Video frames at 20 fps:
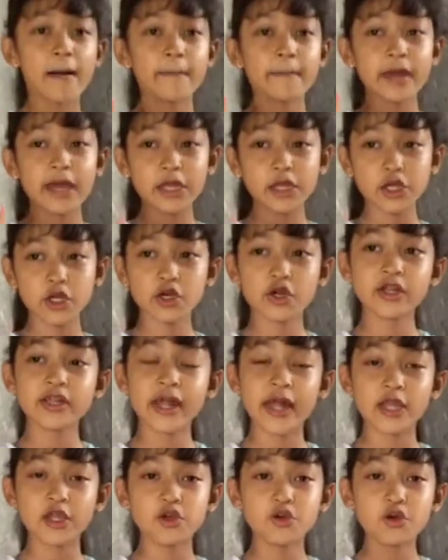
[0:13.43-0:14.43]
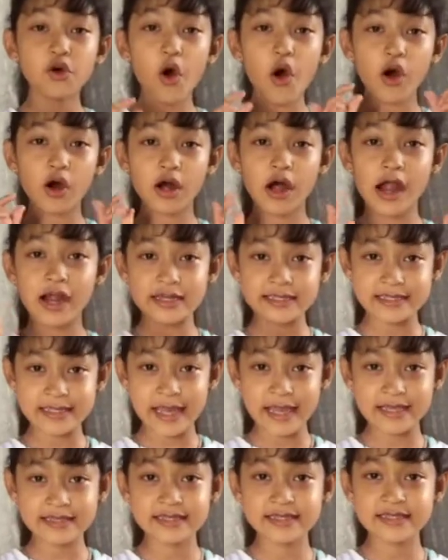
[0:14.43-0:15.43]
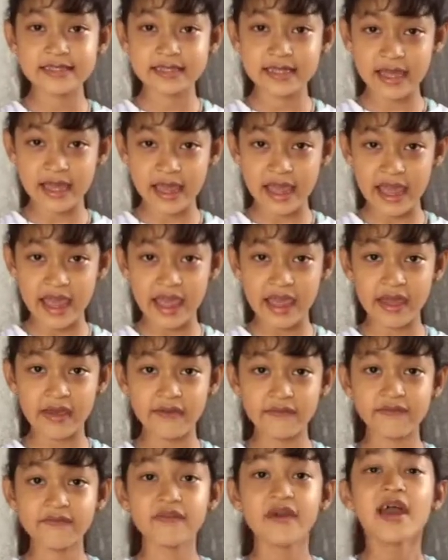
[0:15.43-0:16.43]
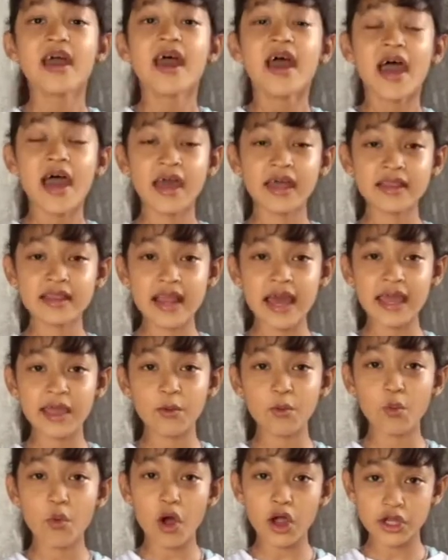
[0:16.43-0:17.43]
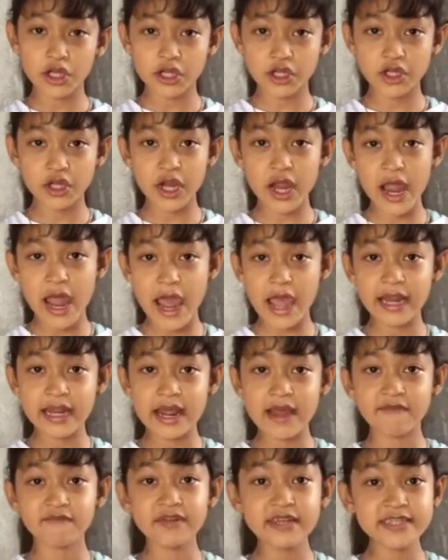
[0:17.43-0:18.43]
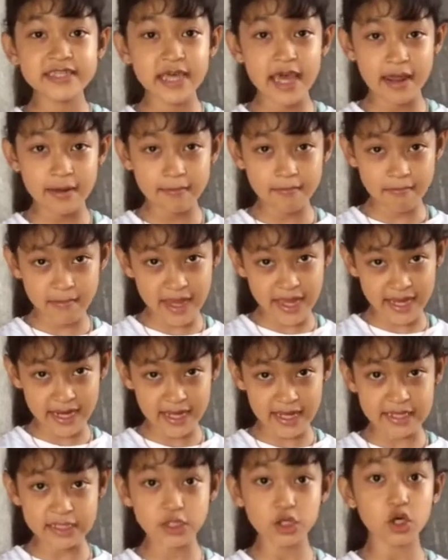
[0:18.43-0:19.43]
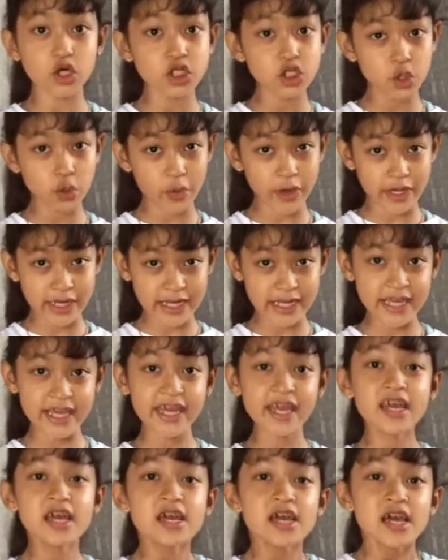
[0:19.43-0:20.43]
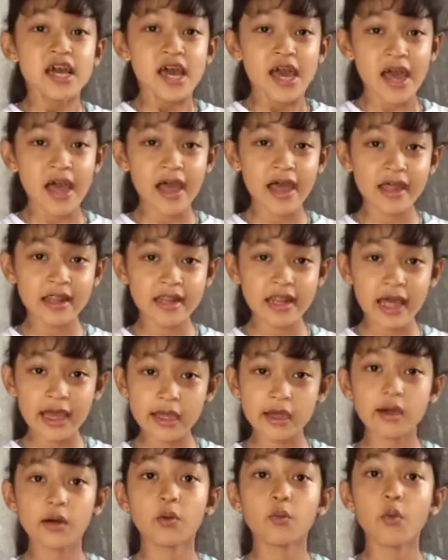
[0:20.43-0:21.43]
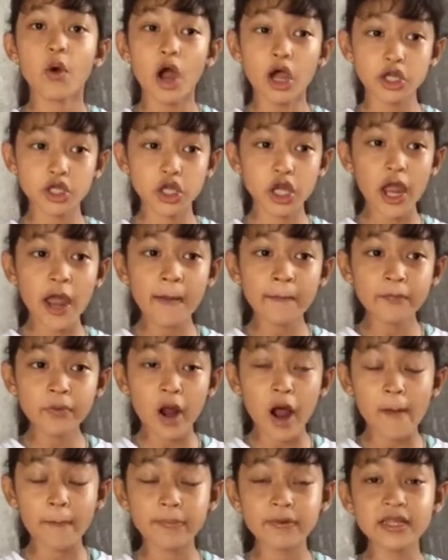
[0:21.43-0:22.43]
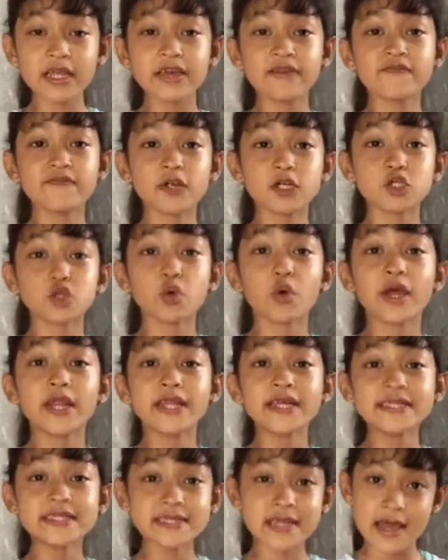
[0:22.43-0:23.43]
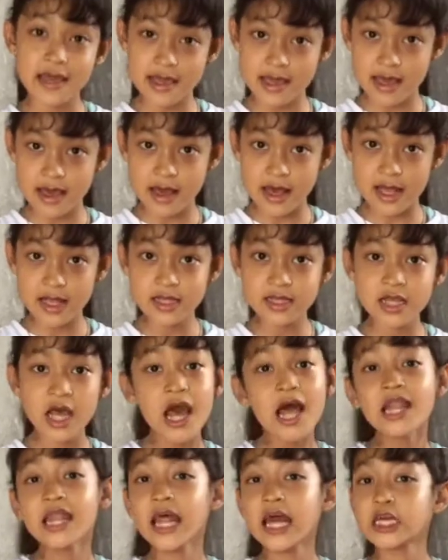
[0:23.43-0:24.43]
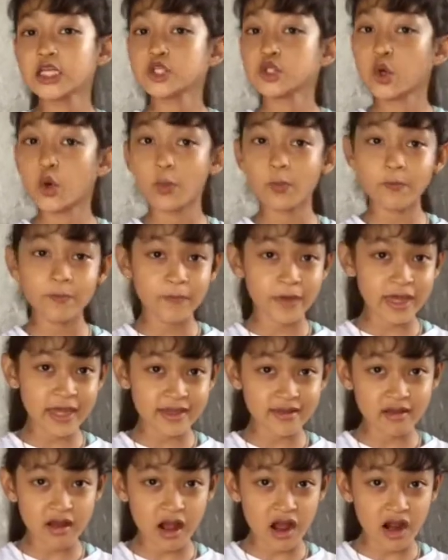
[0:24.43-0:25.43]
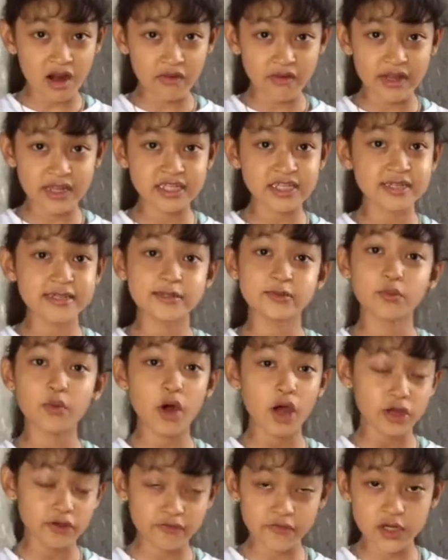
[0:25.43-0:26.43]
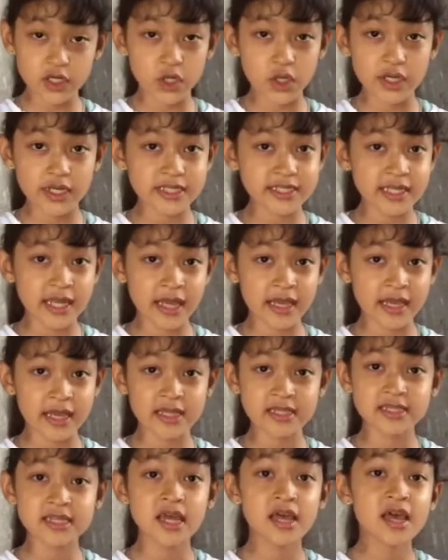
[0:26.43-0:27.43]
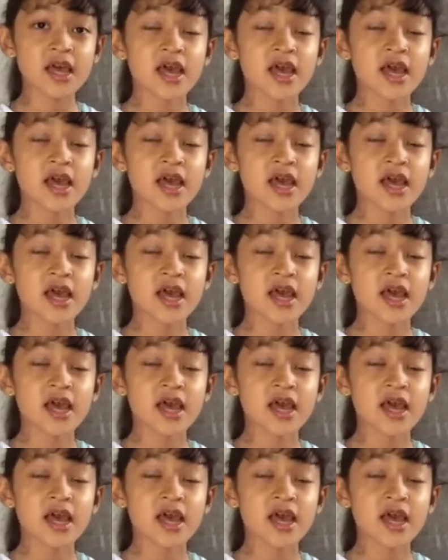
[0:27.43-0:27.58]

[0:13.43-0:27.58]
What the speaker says: make sure that you all are staying safe and like washing your hand every 10 minutes or 20, and like wash your hand properly for 20 seconds. Like don't be in a hurry, just wash for 20 seconds.